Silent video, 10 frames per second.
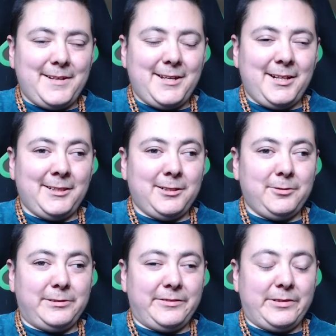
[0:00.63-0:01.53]

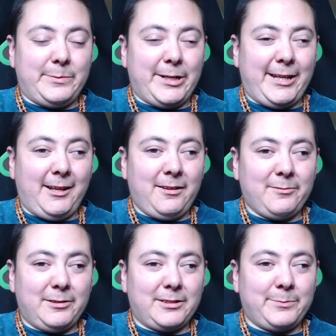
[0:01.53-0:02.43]
Hello everybody,
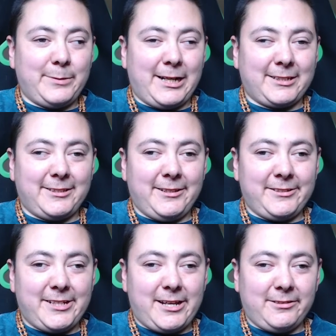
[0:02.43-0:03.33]
welcome back to the
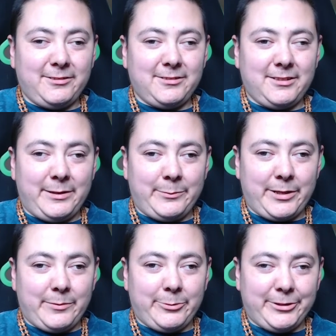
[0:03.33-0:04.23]
channel. I'm
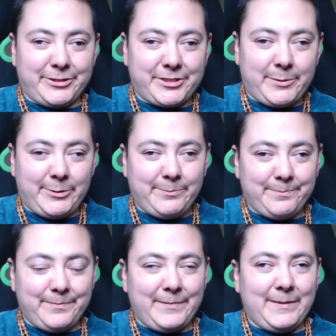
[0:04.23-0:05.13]
Gebo the Shaman,
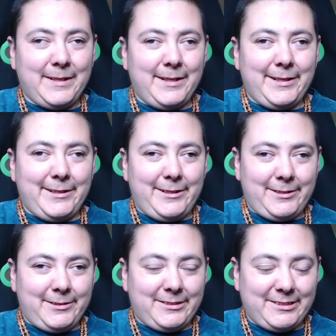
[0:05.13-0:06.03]

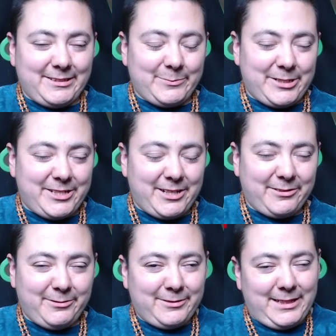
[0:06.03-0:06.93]
and this is my
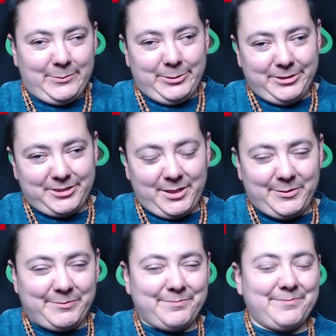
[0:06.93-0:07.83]
channel, Gebo the Shaman.